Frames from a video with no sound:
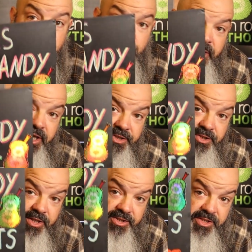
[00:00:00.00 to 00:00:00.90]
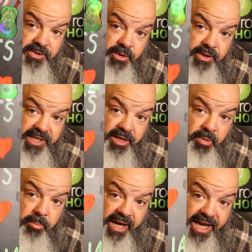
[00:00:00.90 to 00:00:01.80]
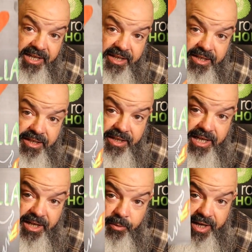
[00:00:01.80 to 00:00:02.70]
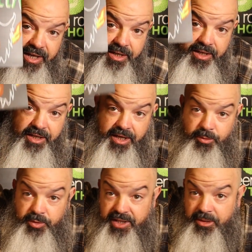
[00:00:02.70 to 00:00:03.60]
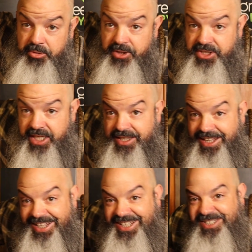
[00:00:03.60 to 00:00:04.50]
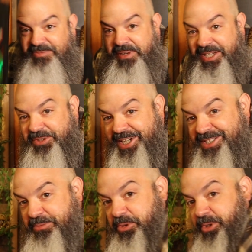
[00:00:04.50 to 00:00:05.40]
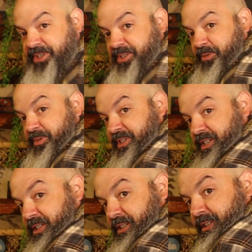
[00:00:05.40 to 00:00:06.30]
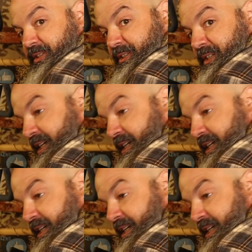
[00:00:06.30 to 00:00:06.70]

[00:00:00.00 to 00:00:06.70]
Oh my gosh, you guys, she's crawling down my back. Anyway, I really appreciate these Patreon supporters. Where is she? Look at her, you